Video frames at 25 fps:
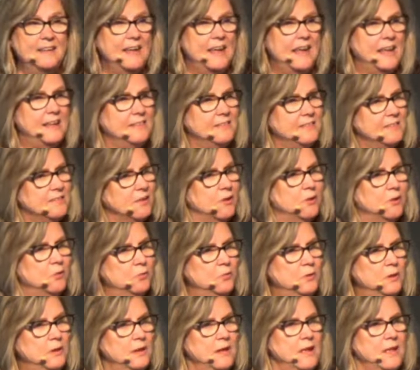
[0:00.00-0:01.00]
And
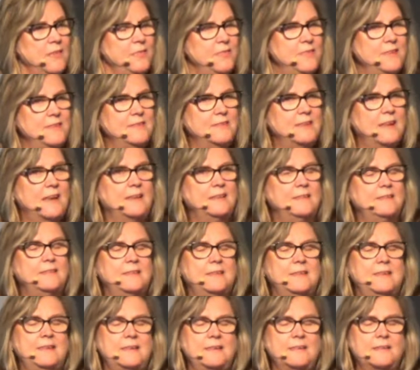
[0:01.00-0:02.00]
so this
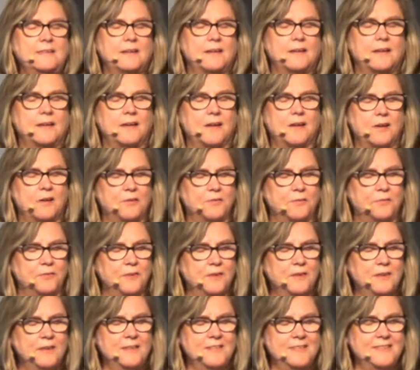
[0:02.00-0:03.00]
idea of
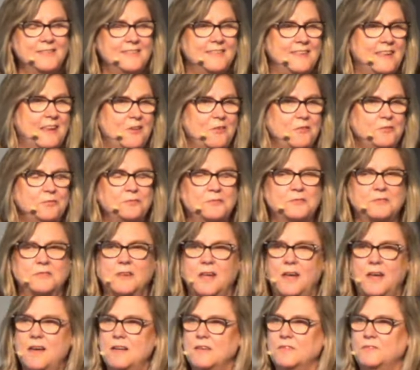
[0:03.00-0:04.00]

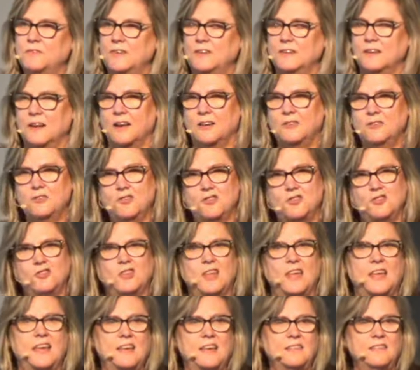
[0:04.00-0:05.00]
self-love and
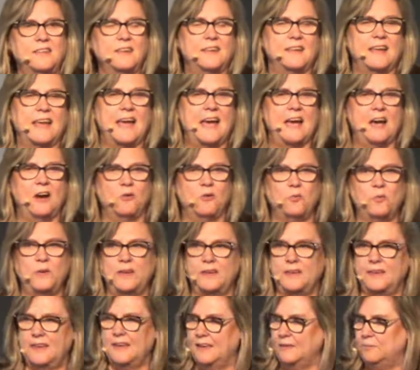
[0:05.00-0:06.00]
understanding how we
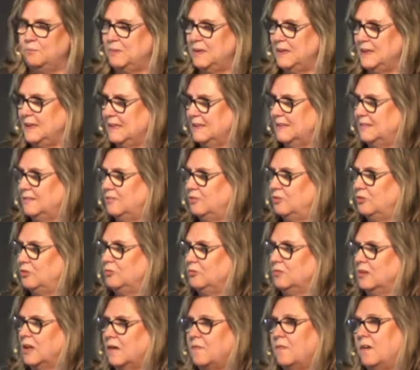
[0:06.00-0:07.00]
can begin to
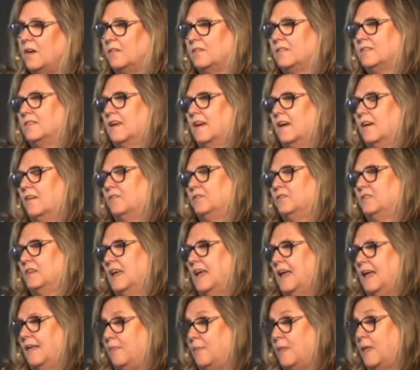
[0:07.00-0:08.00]
love ourselves
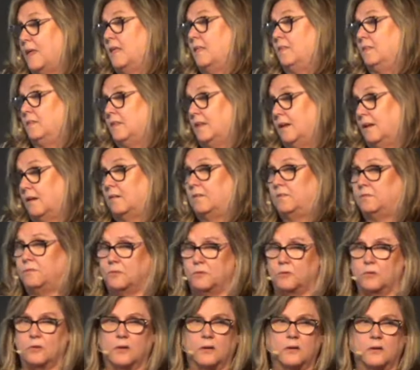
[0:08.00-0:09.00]
and then
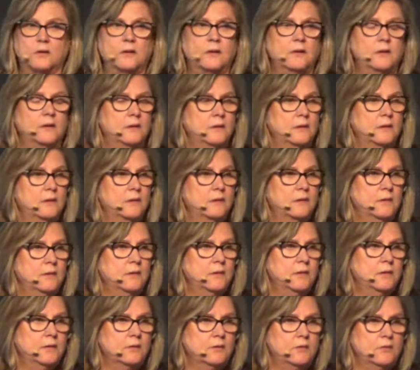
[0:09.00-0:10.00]
therefore
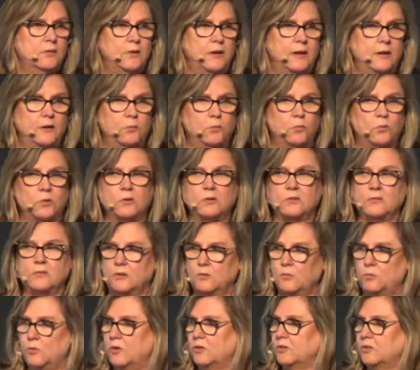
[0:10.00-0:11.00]
create a world that
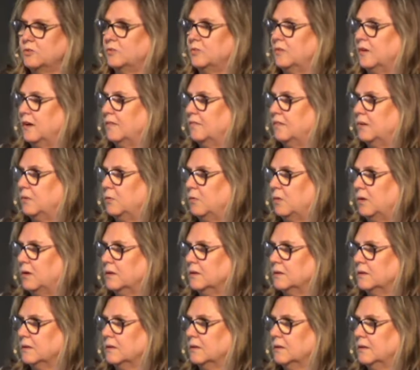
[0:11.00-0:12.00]
works for
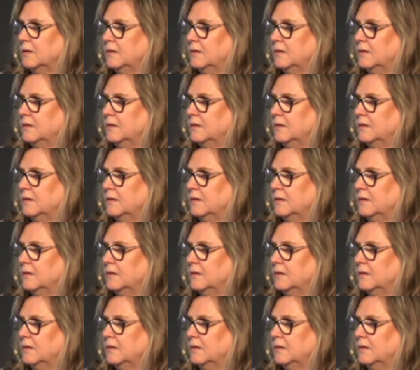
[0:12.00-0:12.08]
everyone,